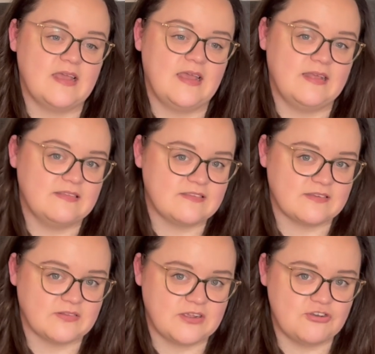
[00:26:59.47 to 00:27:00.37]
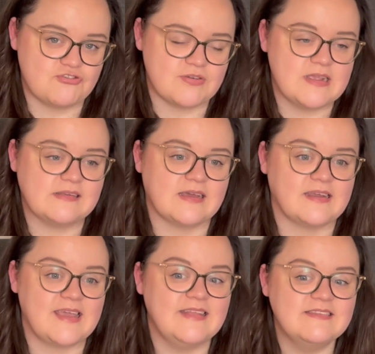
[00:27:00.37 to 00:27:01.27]
instantly intrigued, and
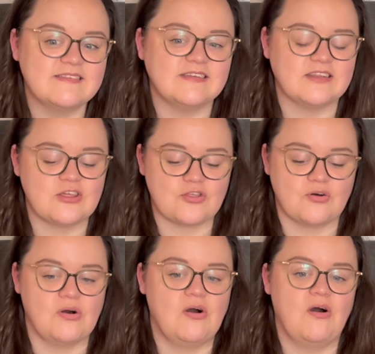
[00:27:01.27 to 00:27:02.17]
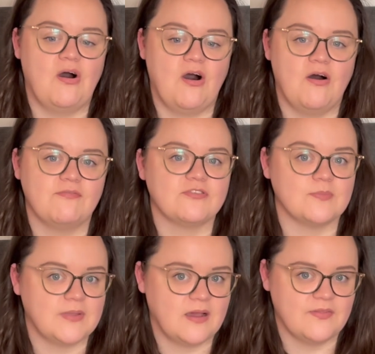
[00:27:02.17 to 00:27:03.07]
I instantly thought of some
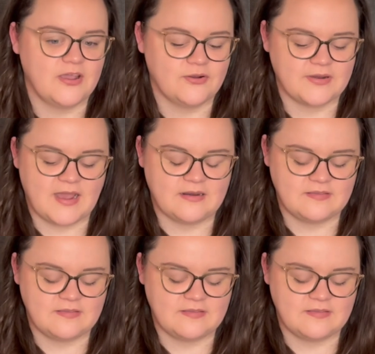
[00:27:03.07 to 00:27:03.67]
yarn that I already had in